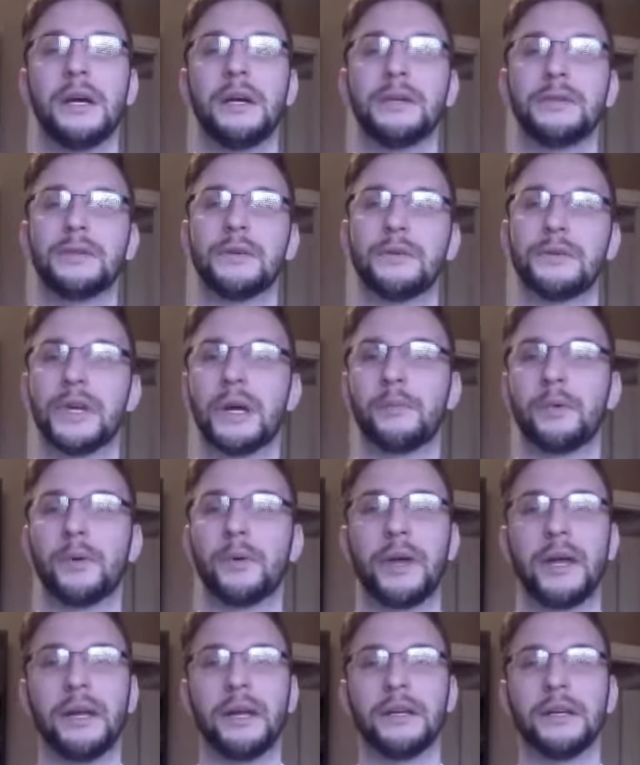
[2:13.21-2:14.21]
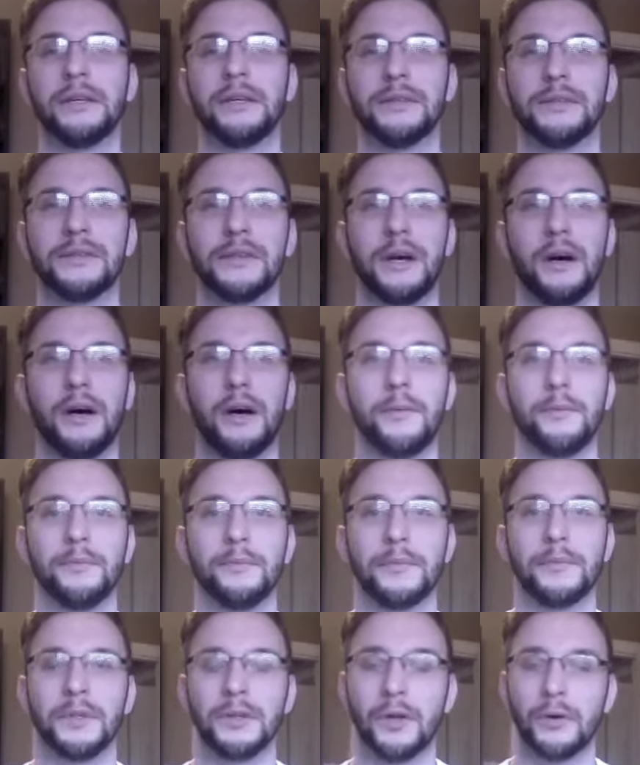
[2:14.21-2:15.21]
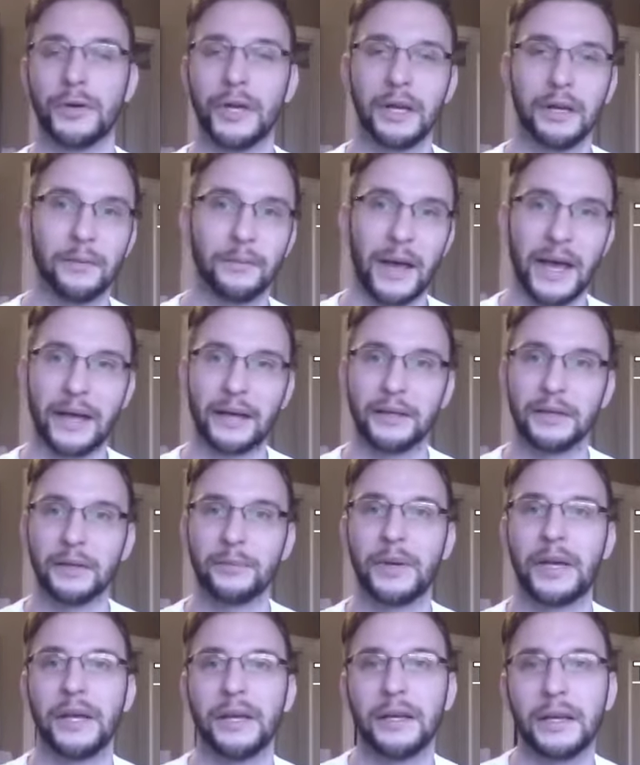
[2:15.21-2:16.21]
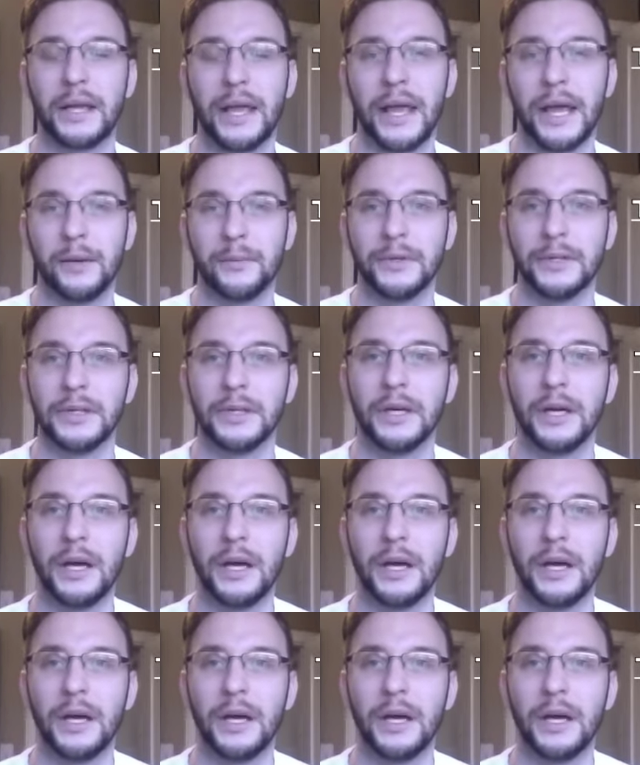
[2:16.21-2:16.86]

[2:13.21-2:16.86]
So tempera paint is located back in the paint cabinet.